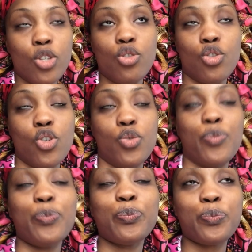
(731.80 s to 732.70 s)
so
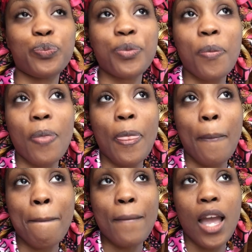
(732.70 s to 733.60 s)

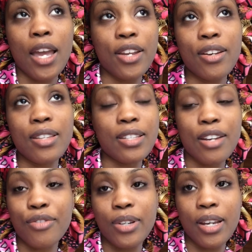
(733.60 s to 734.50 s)
I hear this
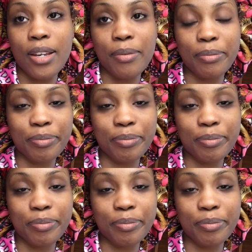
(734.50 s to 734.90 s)
every day.